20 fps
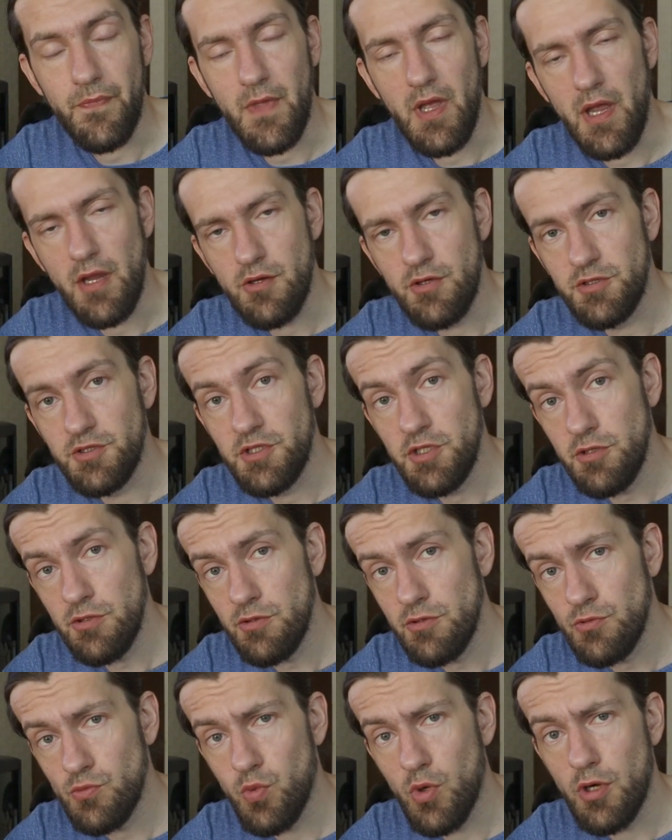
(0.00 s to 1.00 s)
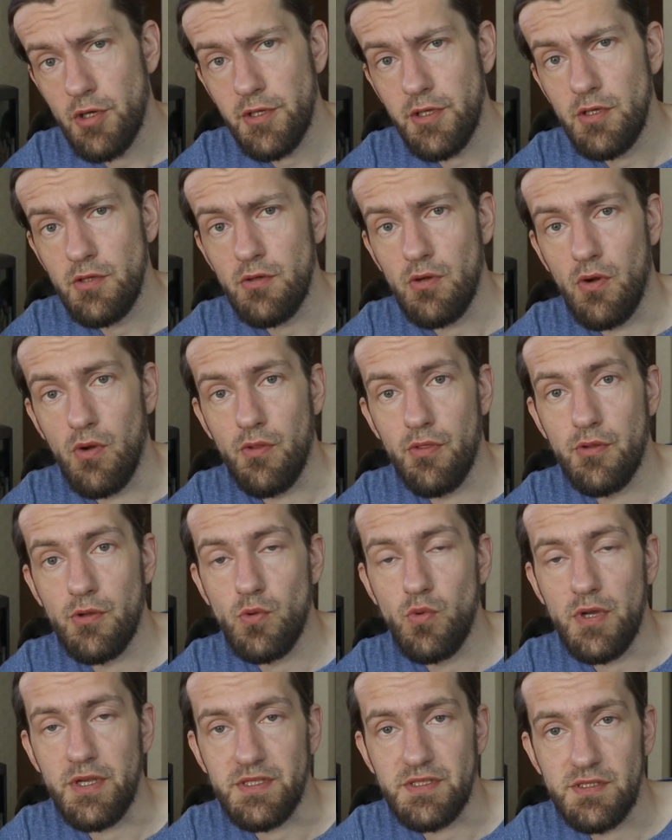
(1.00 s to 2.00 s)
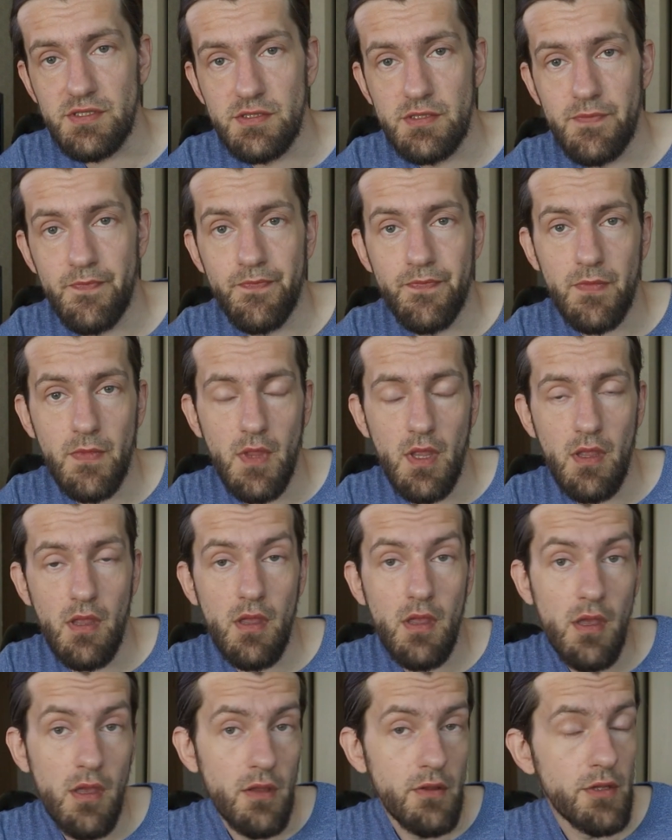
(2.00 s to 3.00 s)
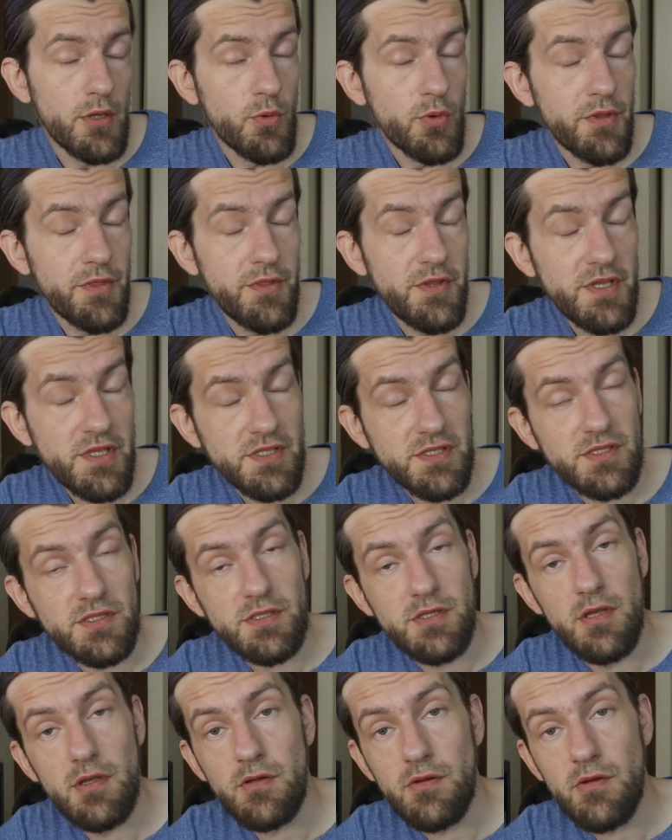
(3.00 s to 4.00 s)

I continued working on the quests. There were these